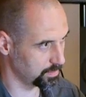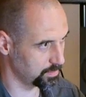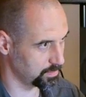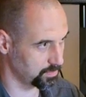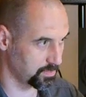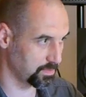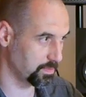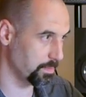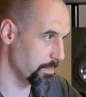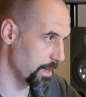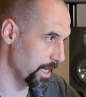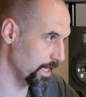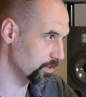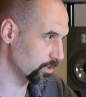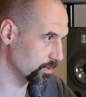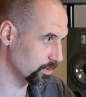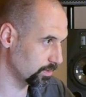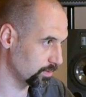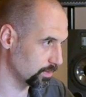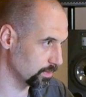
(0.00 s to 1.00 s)
This is a
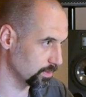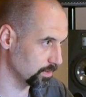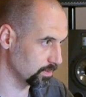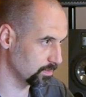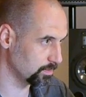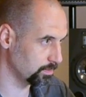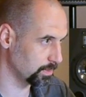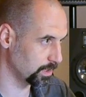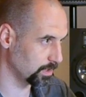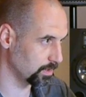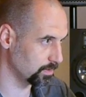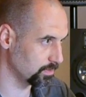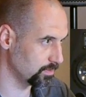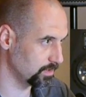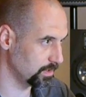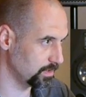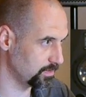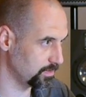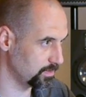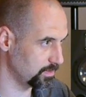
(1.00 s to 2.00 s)
major chord
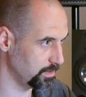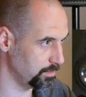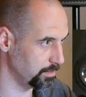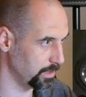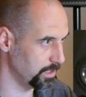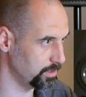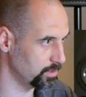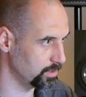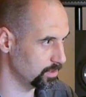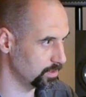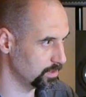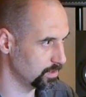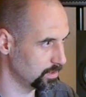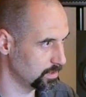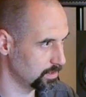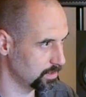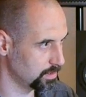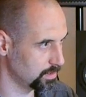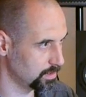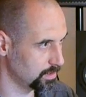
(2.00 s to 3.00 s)
because it's C major.
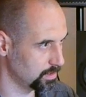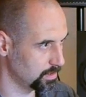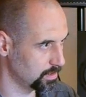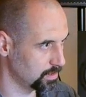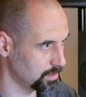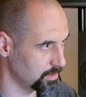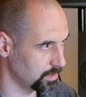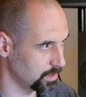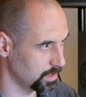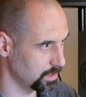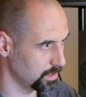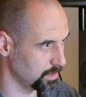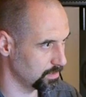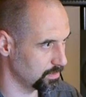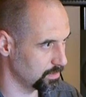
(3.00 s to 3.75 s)
Okay.